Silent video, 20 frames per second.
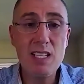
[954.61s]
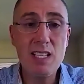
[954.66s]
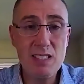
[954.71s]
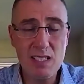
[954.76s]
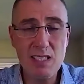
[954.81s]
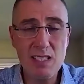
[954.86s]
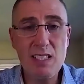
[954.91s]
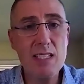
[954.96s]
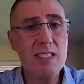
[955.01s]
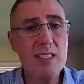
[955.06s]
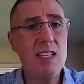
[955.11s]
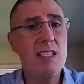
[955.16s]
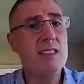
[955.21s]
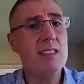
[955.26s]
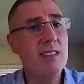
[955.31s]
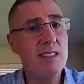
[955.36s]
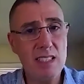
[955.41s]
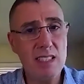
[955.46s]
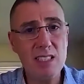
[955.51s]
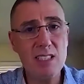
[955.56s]
See, that's the
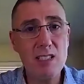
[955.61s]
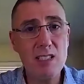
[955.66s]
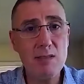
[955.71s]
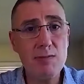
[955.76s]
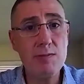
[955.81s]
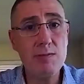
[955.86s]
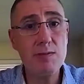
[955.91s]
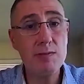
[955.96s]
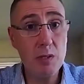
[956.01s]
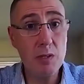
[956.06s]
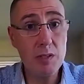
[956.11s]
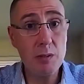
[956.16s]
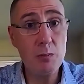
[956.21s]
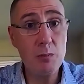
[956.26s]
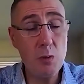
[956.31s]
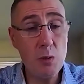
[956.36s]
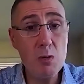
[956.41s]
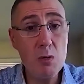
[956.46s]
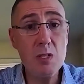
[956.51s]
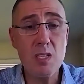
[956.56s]
other thing of the
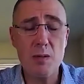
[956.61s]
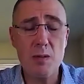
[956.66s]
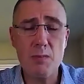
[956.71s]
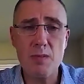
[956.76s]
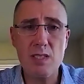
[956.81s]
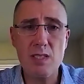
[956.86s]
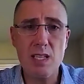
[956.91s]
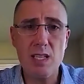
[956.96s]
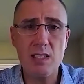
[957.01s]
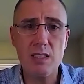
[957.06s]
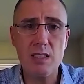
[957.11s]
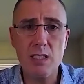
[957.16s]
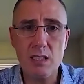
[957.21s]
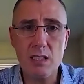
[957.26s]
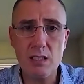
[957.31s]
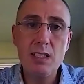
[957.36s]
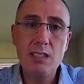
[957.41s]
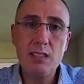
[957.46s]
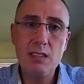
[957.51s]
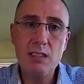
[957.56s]
program, is that
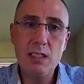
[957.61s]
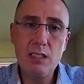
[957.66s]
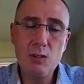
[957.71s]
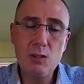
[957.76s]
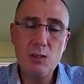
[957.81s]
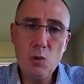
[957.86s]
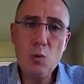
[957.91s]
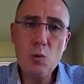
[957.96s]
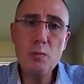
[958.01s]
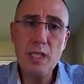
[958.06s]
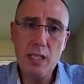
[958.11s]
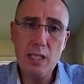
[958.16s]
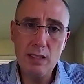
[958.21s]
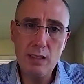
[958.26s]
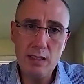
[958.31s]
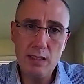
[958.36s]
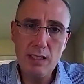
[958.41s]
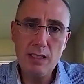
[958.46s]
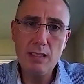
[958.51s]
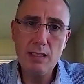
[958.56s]
the group that
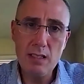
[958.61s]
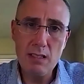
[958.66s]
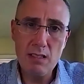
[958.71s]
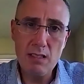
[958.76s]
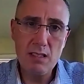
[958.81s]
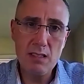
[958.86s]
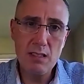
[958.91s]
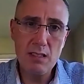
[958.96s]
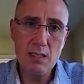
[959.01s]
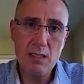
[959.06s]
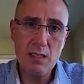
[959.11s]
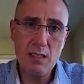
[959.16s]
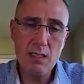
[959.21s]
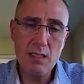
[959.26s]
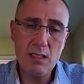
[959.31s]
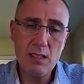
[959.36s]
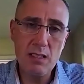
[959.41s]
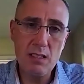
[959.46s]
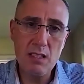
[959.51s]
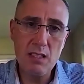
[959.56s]
lead this
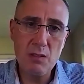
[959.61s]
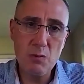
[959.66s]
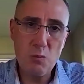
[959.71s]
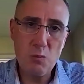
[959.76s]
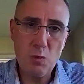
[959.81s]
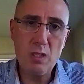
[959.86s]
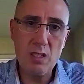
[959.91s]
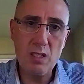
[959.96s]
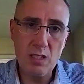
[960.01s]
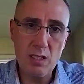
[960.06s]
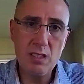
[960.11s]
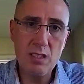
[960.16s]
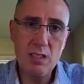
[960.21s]
work,